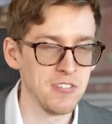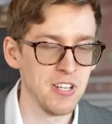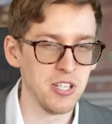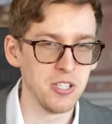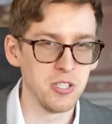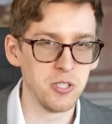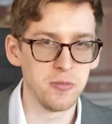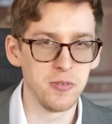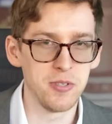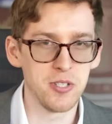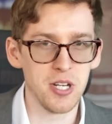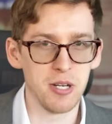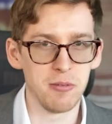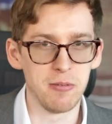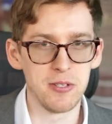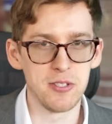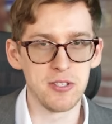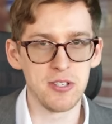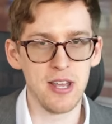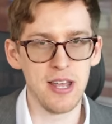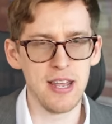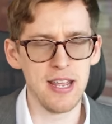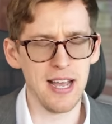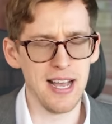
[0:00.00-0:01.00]
To which I would
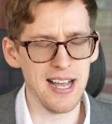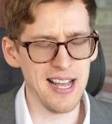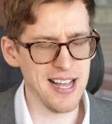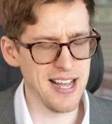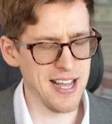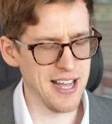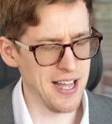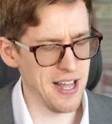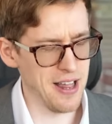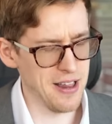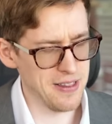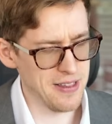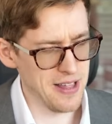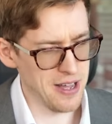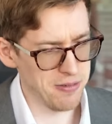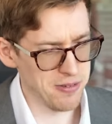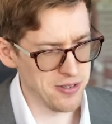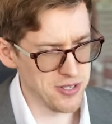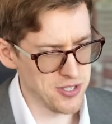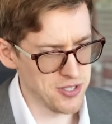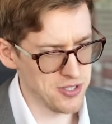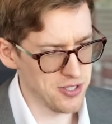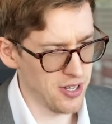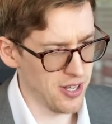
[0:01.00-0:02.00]
say that
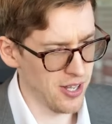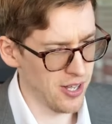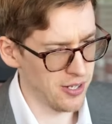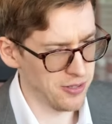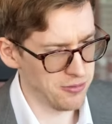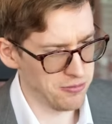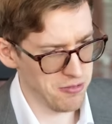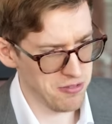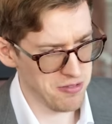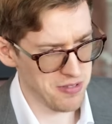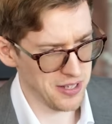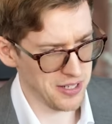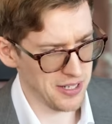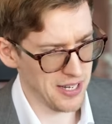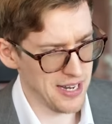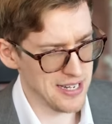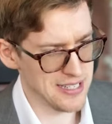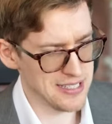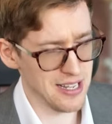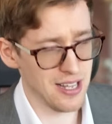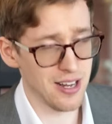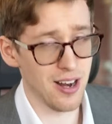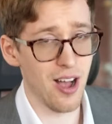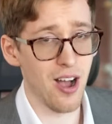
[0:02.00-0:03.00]
was not the
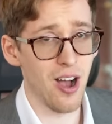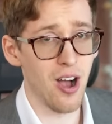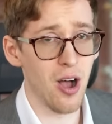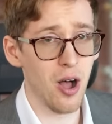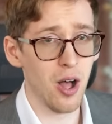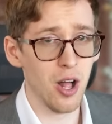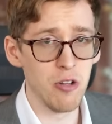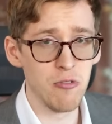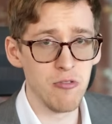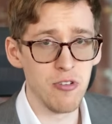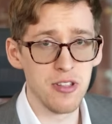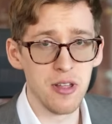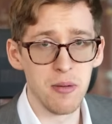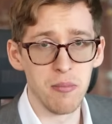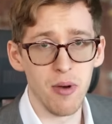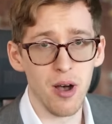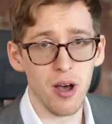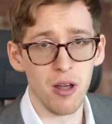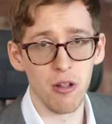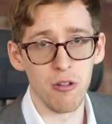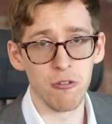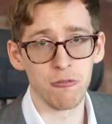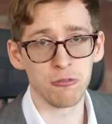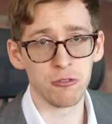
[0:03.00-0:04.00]
case at all with the
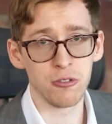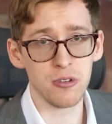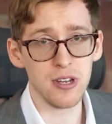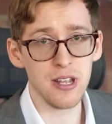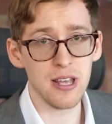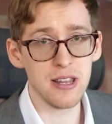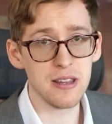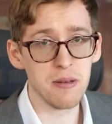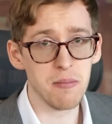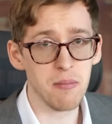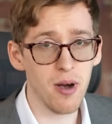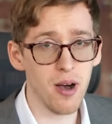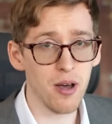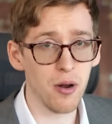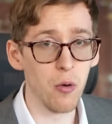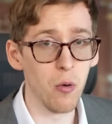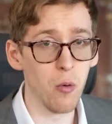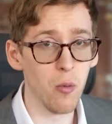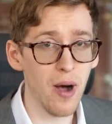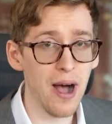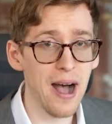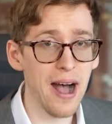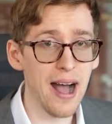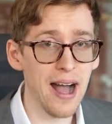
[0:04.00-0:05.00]
Model 3 and the Model
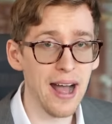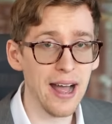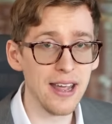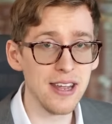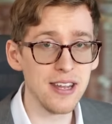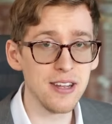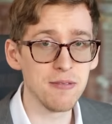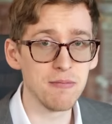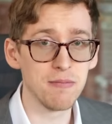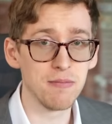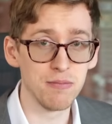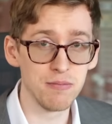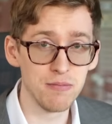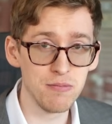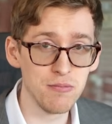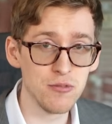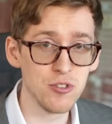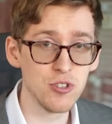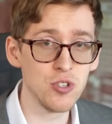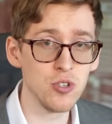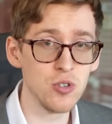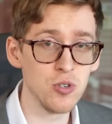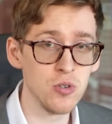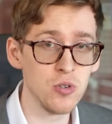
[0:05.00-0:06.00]
Y,
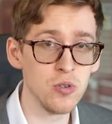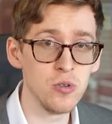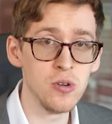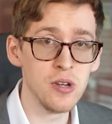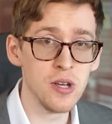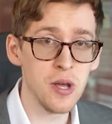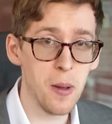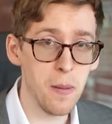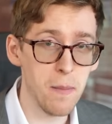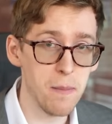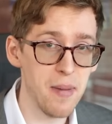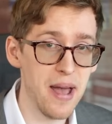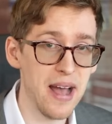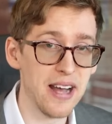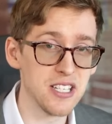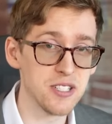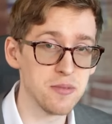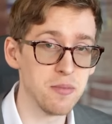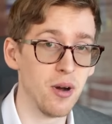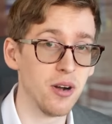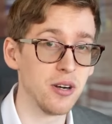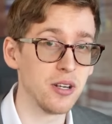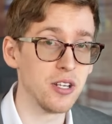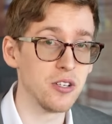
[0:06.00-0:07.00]
two
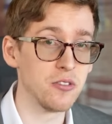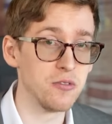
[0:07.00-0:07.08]
mass market